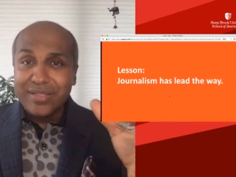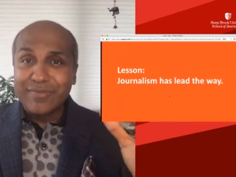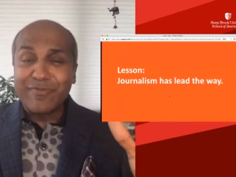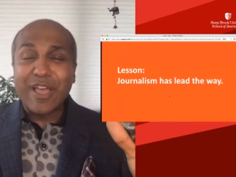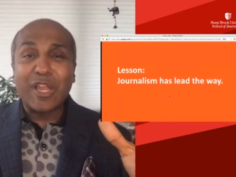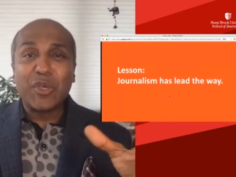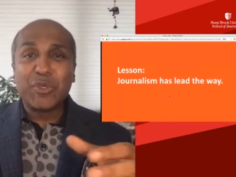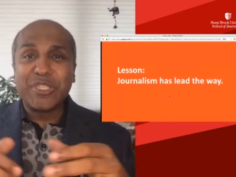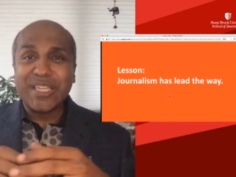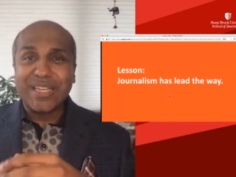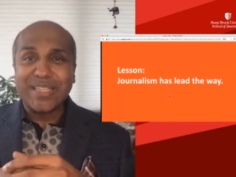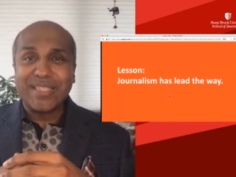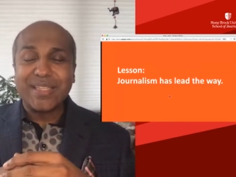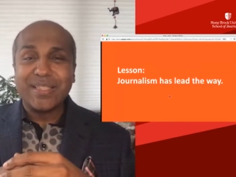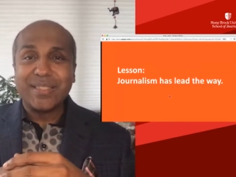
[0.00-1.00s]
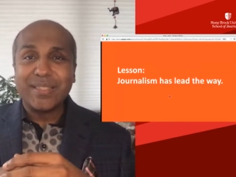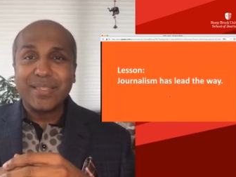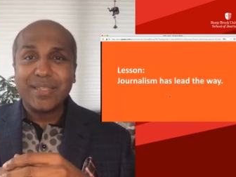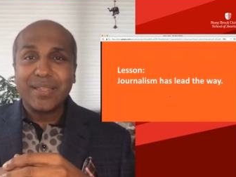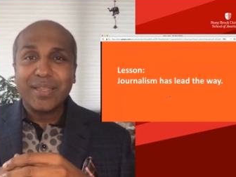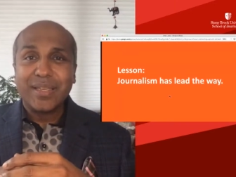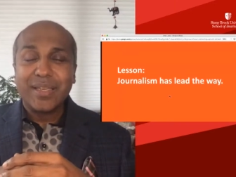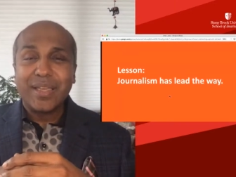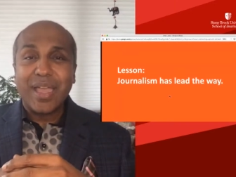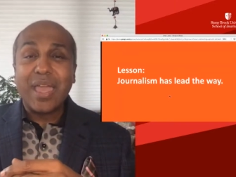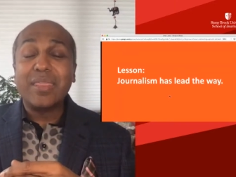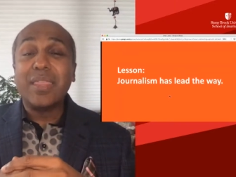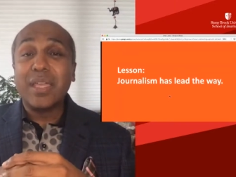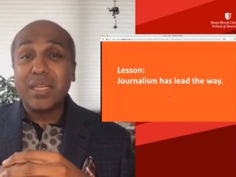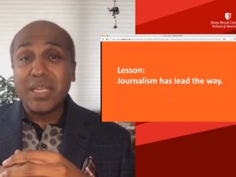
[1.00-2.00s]
fellow citizens,
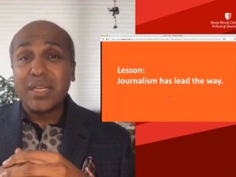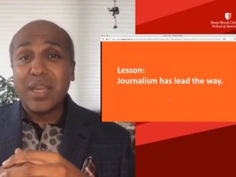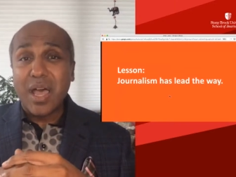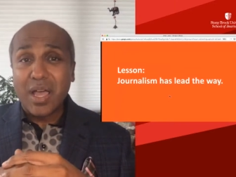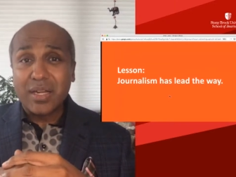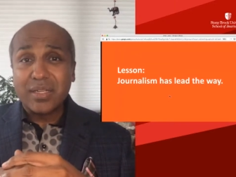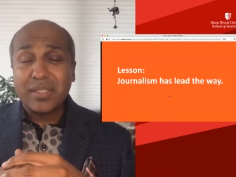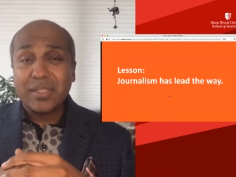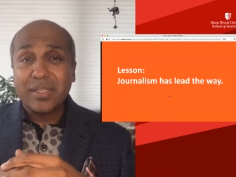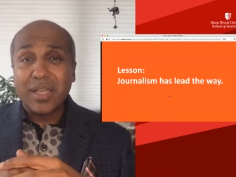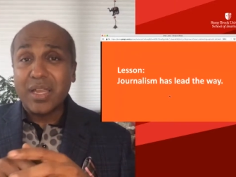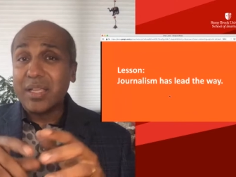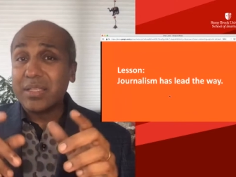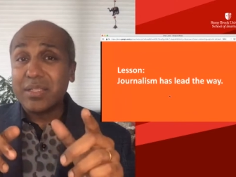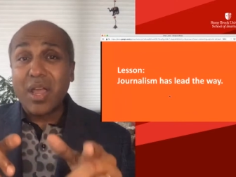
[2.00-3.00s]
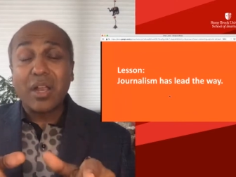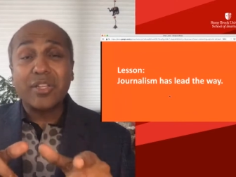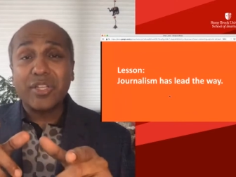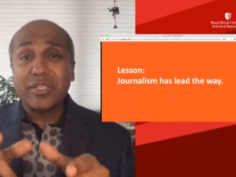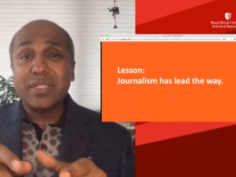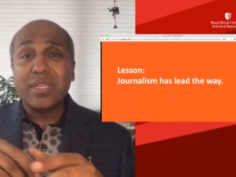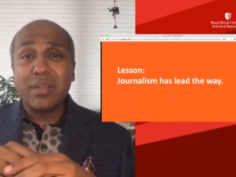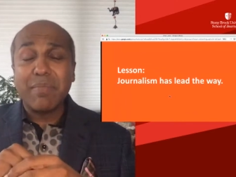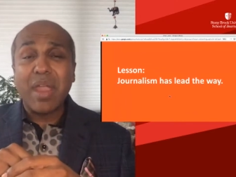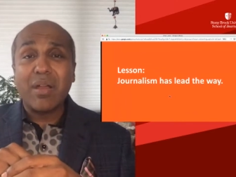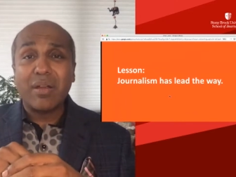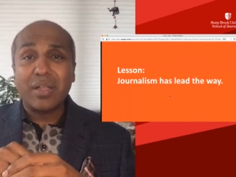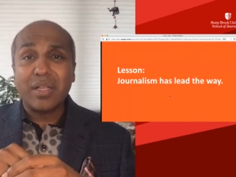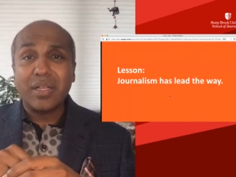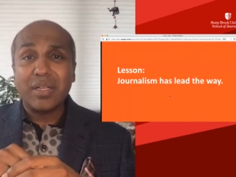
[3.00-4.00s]
and they did not. And it's not just in
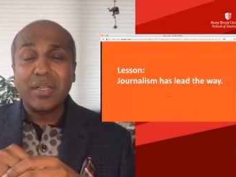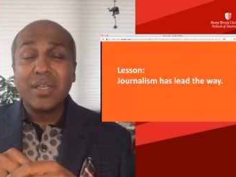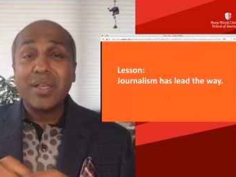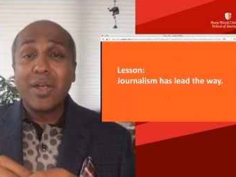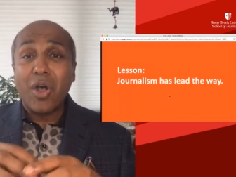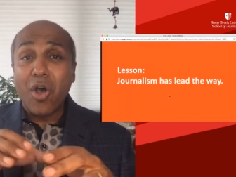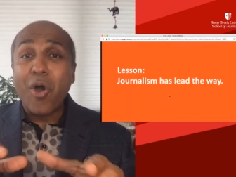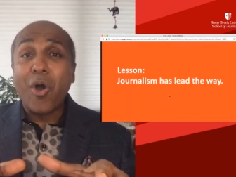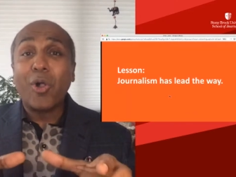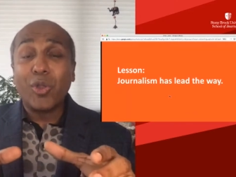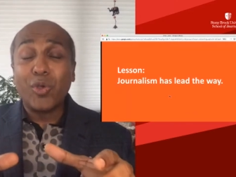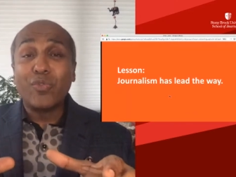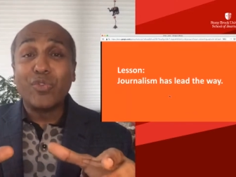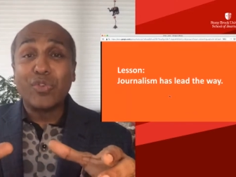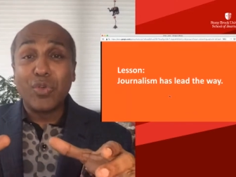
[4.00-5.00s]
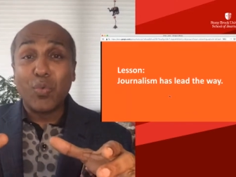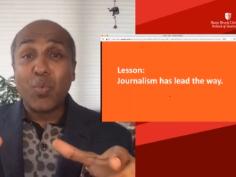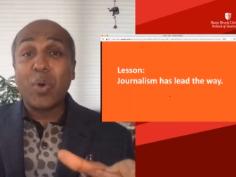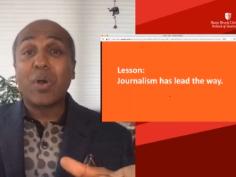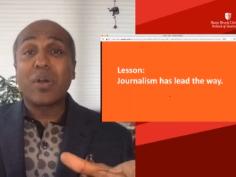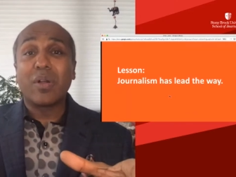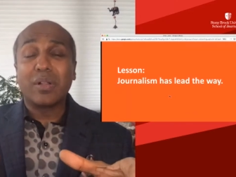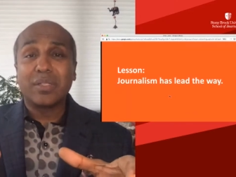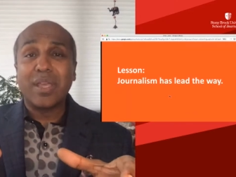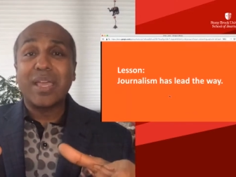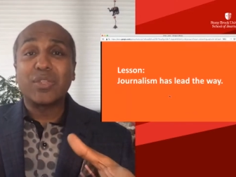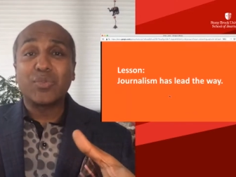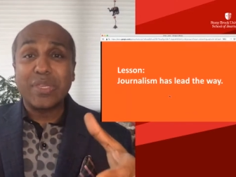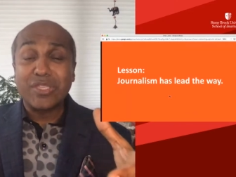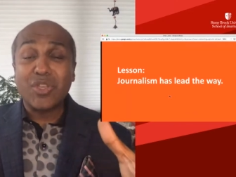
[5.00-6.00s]
America, all over the world,
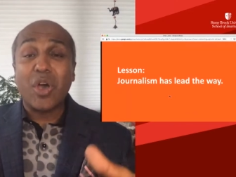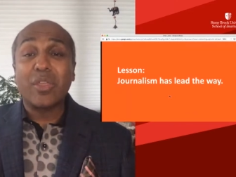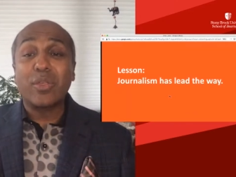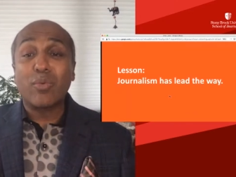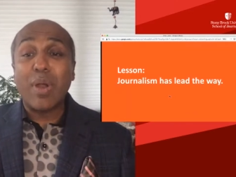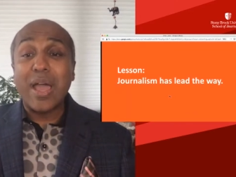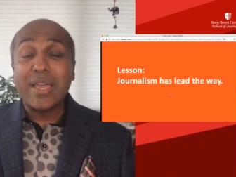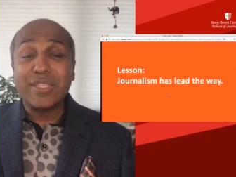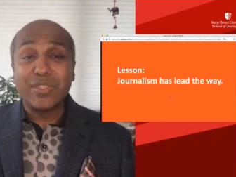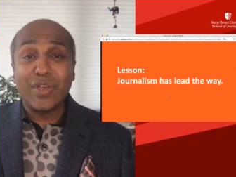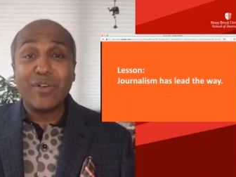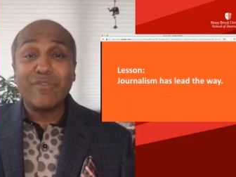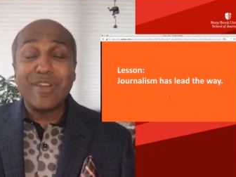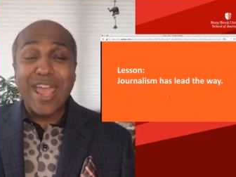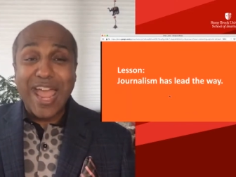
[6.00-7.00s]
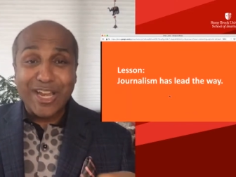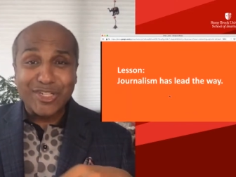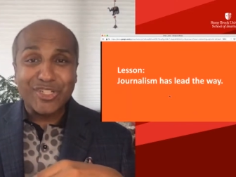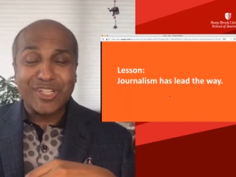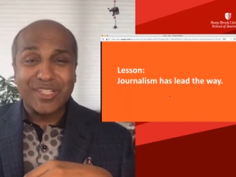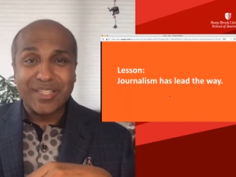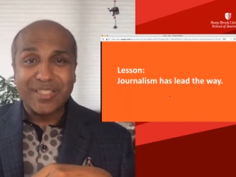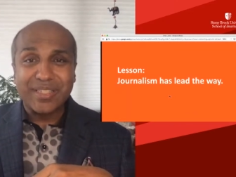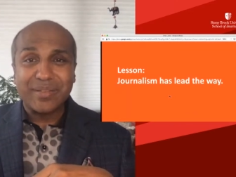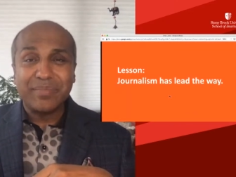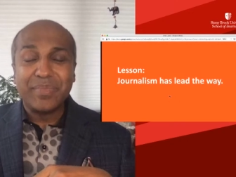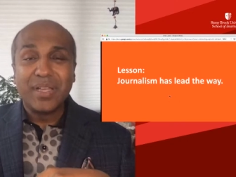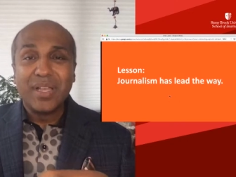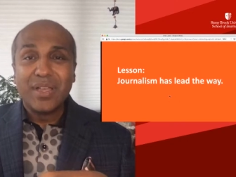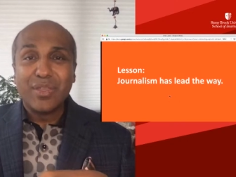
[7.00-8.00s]
as we saw the rise of
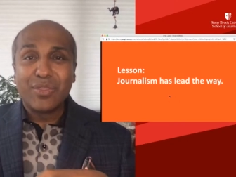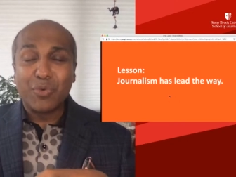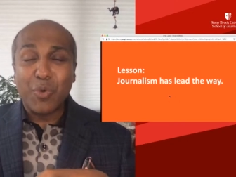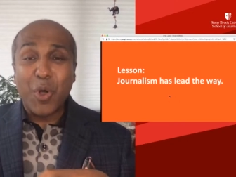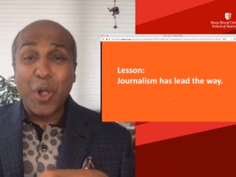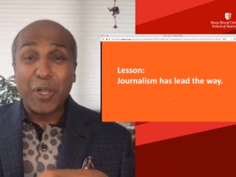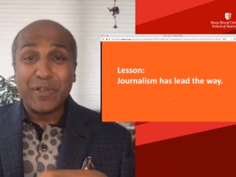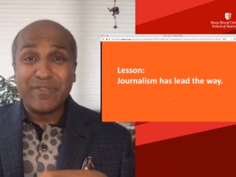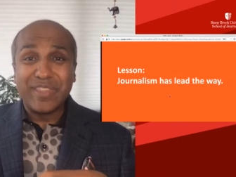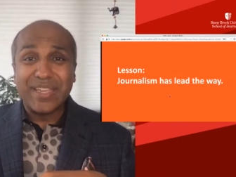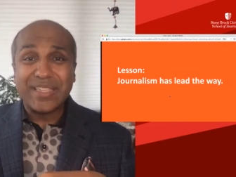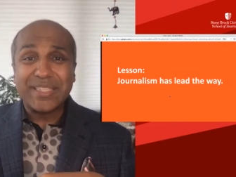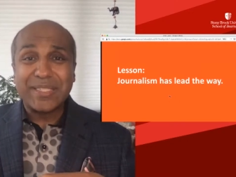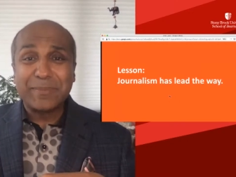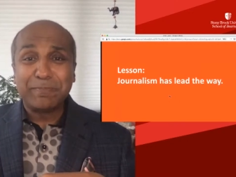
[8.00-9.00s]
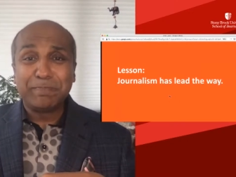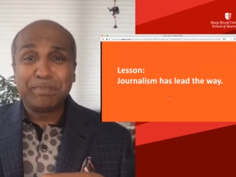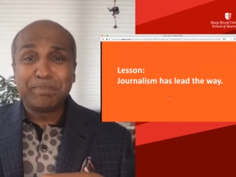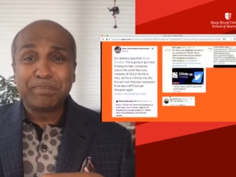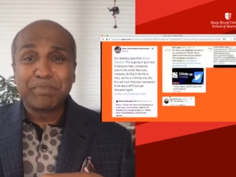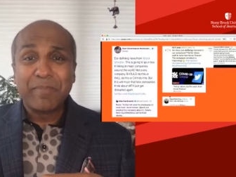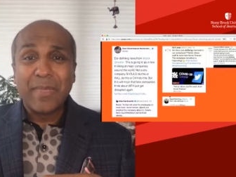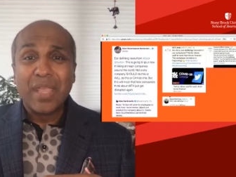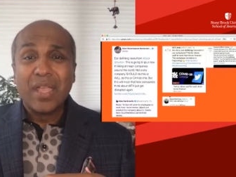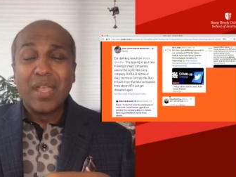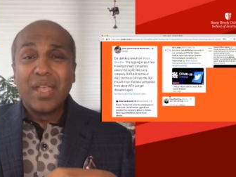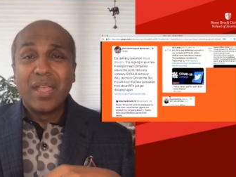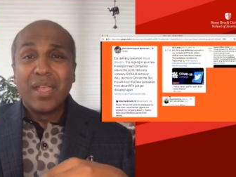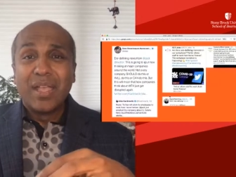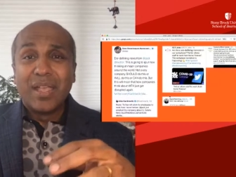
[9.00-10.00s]
nationalism through all of this.
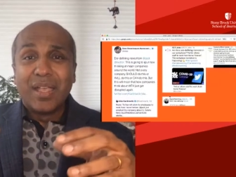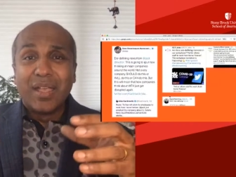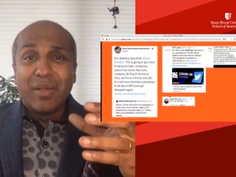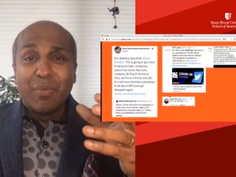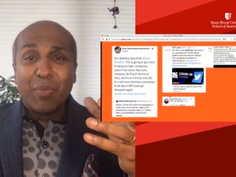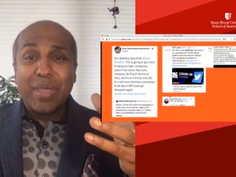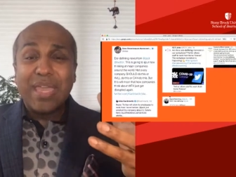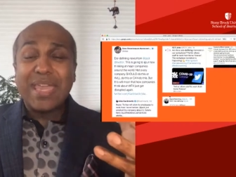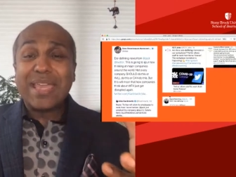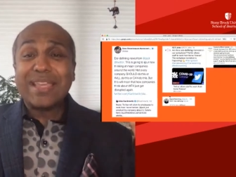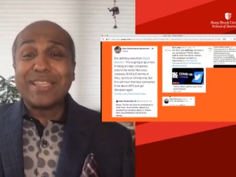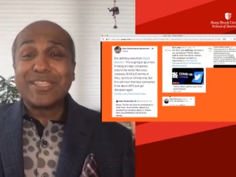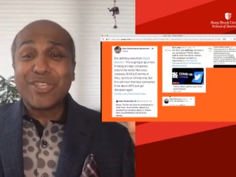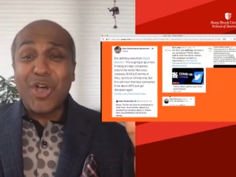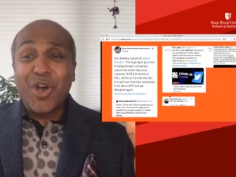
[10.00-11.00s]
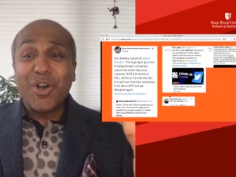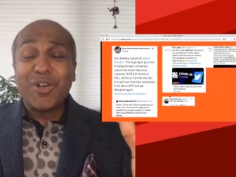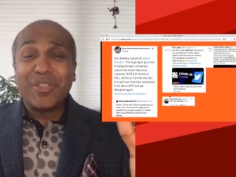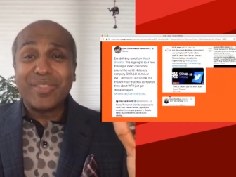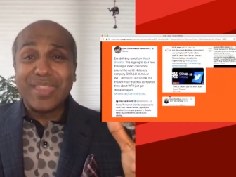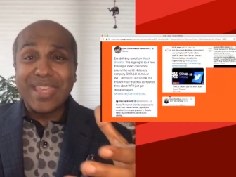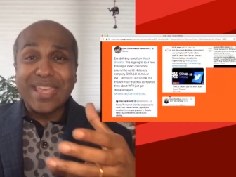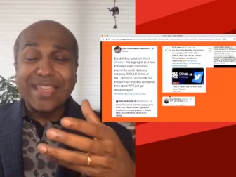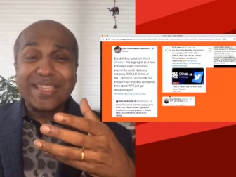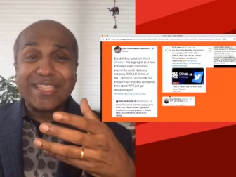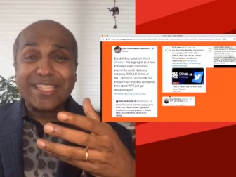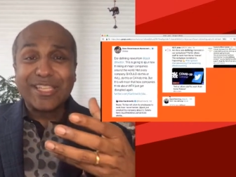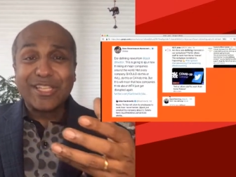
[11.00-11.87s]
We saw things